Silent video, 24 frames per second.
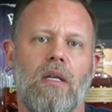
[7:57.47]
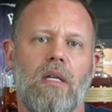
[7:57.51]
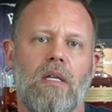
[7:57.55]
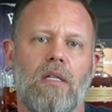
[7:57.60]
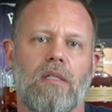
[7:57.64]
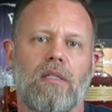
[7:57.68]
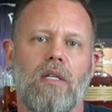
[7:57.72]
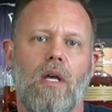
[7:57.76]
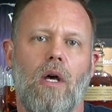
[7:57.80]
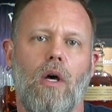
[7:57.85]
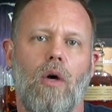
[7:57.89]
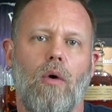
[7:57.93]

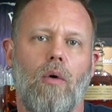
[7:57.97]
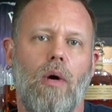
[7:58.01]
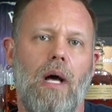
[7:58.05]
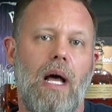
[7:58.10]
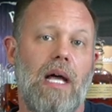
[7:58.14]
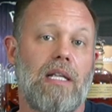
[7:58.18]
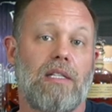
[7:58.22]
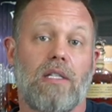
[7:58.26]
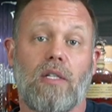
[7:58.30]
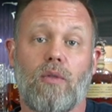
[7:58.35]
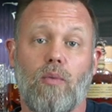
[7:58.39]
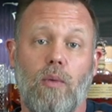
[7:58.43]
So
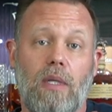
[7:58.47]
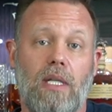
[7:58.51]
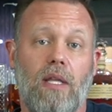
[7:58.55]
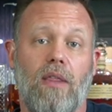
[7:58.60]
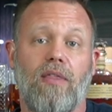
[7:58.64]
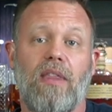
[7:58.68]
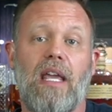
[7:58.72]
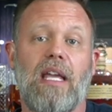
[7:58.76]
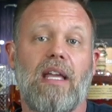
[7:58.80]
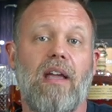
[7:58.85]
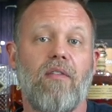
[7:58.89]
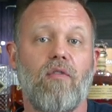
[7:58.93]
I just want to
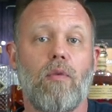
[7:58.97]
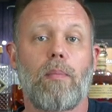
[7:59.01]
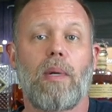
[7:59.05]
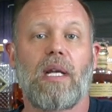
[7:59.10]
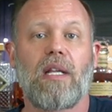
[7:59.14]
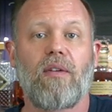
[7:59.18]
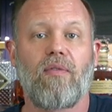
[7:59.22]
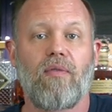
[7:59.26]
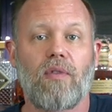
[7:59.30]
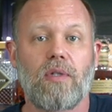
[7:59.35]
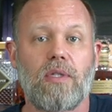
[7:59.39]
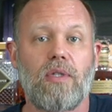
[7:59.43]
thank
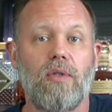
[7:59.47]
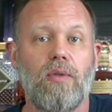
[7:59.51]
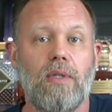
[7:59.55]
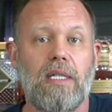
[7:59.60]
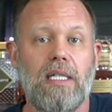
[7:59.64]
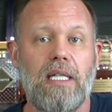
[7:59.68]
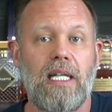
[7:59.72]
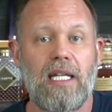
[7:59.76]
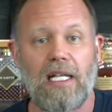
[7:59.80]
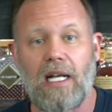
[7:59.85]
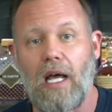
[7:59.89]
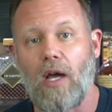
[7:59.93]
everybody for tuning in.